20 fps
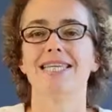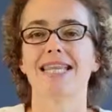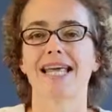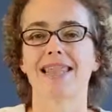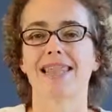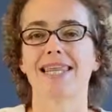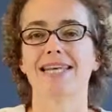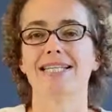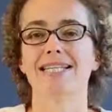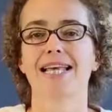
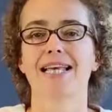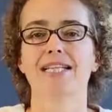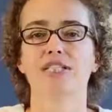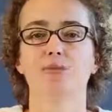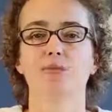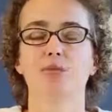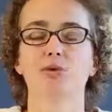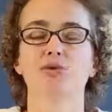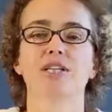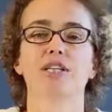that this has
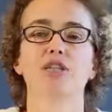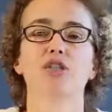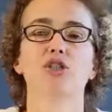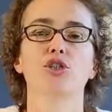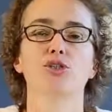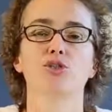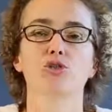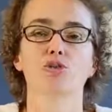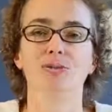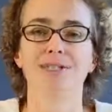the
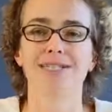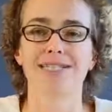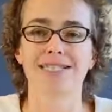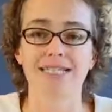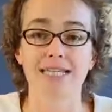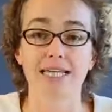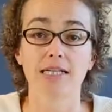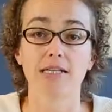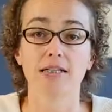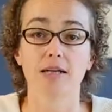potential to be
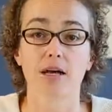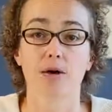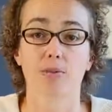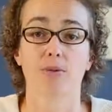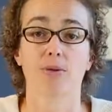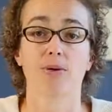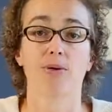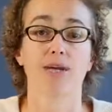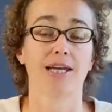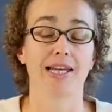scaled up